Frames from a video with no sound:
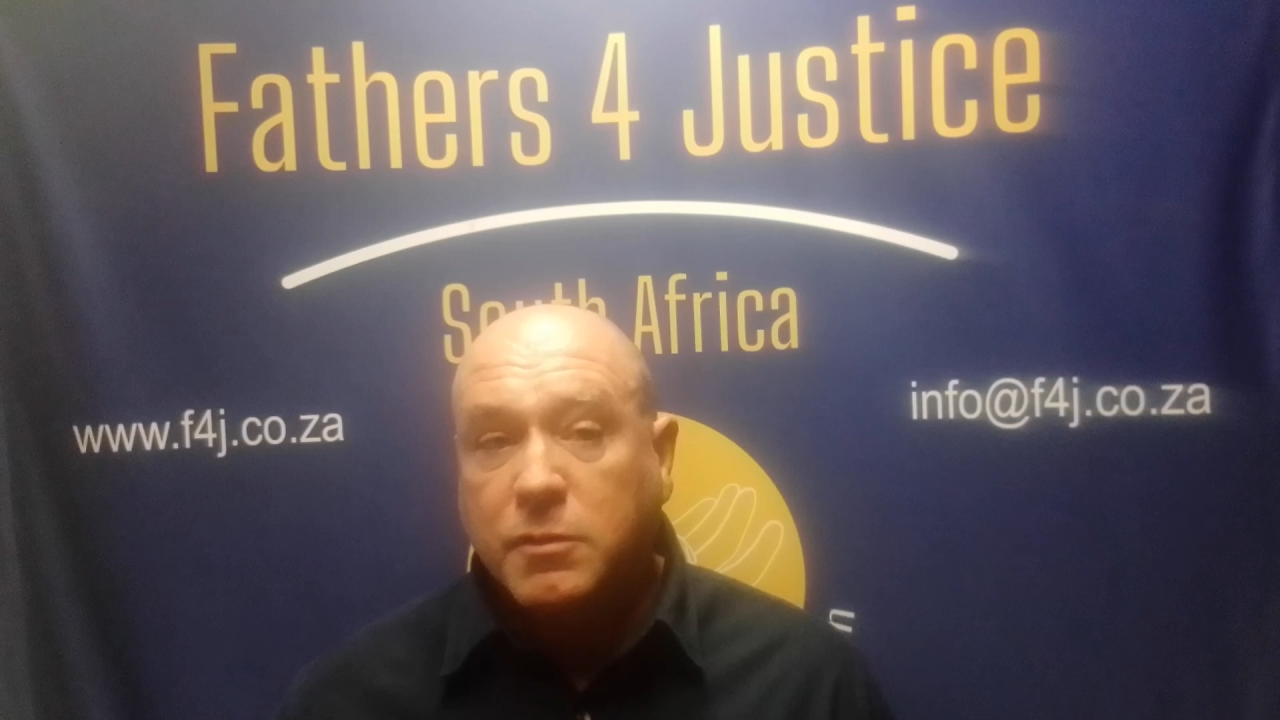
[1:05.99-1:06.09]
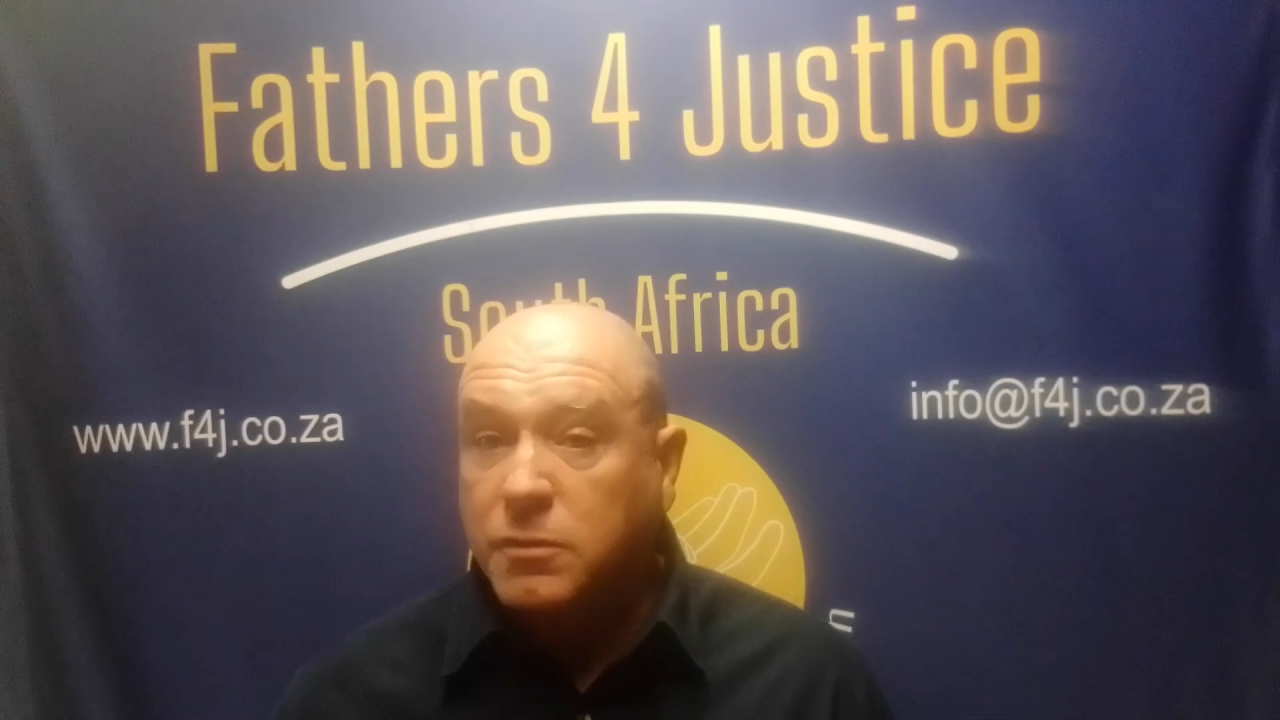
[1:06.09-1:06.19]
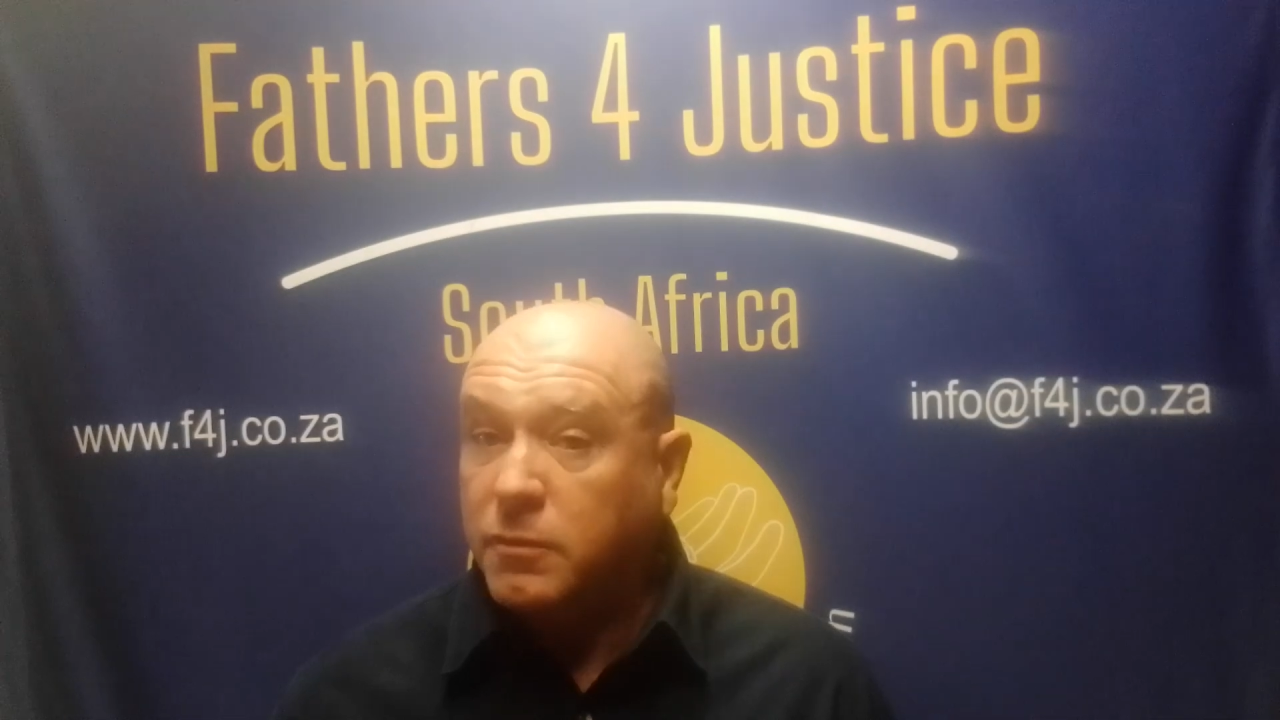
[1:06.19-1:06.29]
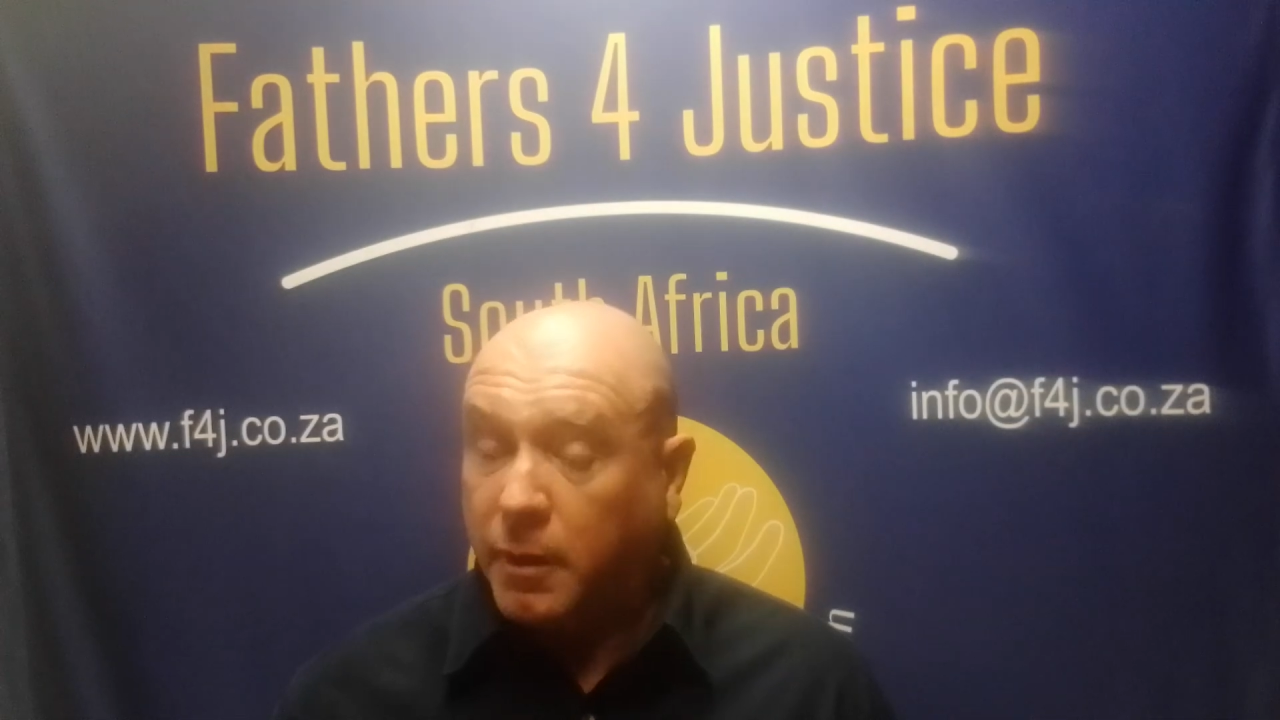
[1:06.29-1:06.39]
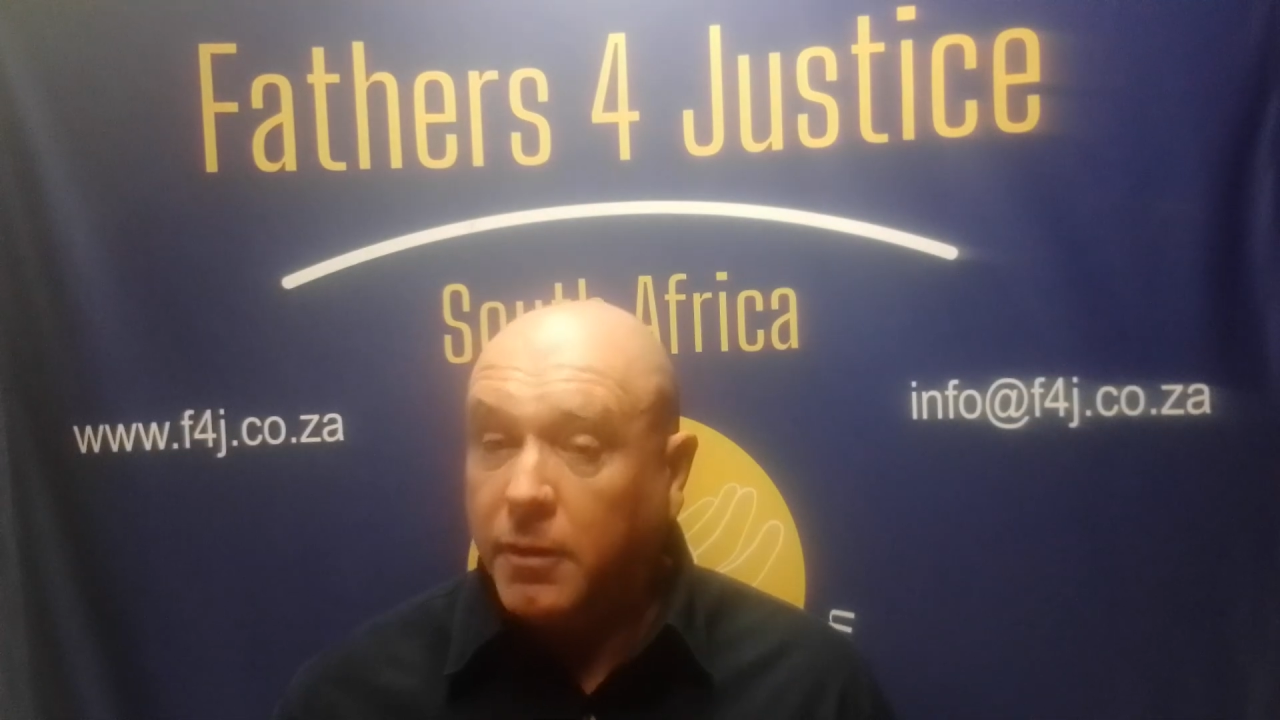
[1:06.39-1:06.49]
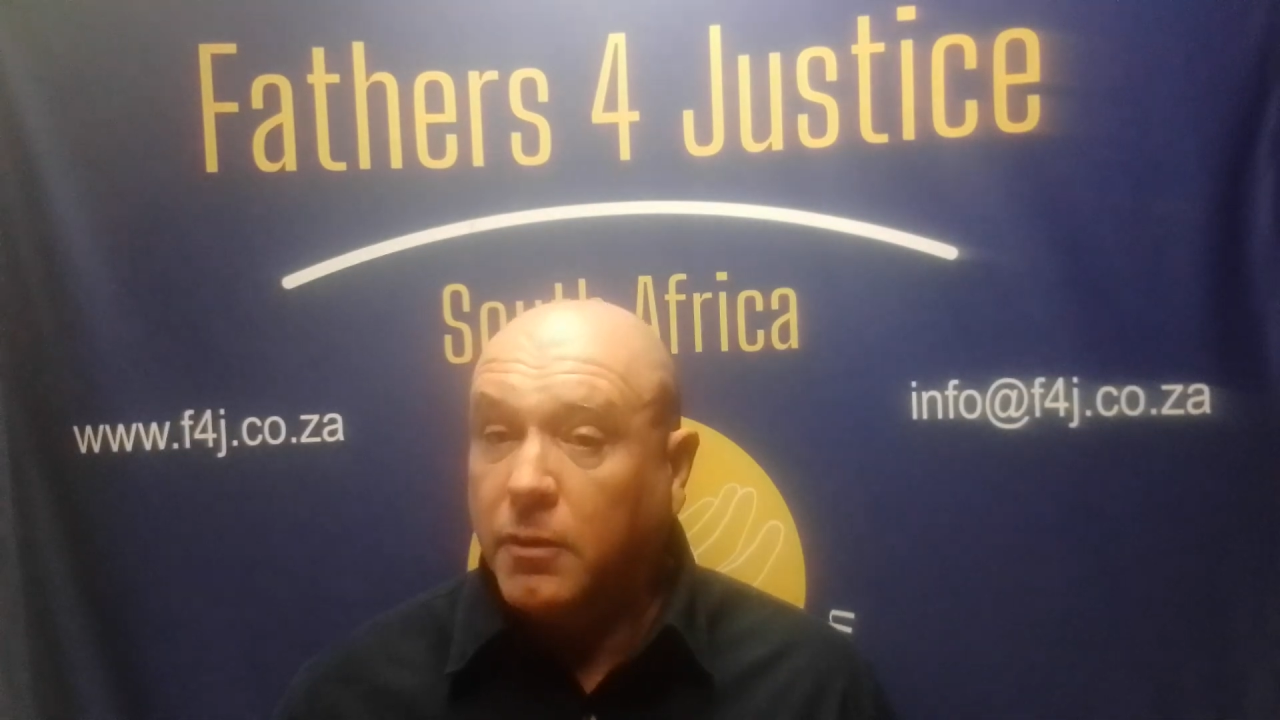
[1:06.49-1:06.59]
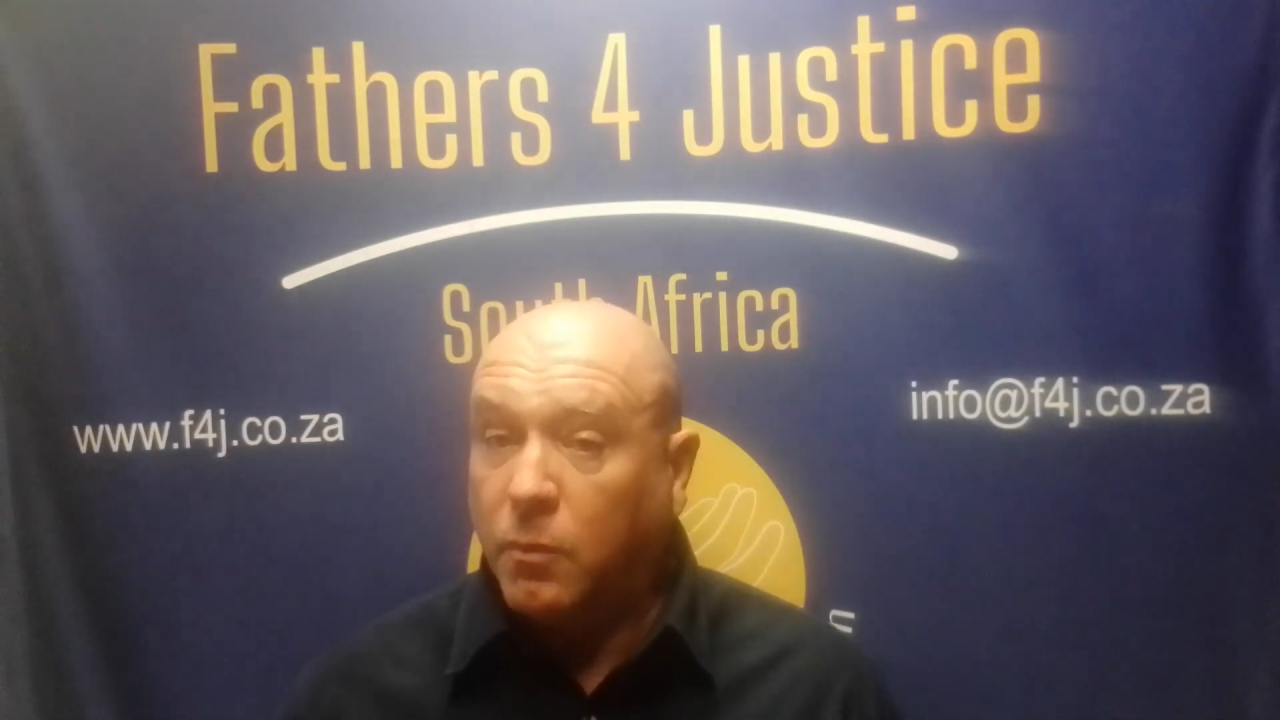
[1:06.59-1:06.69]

just running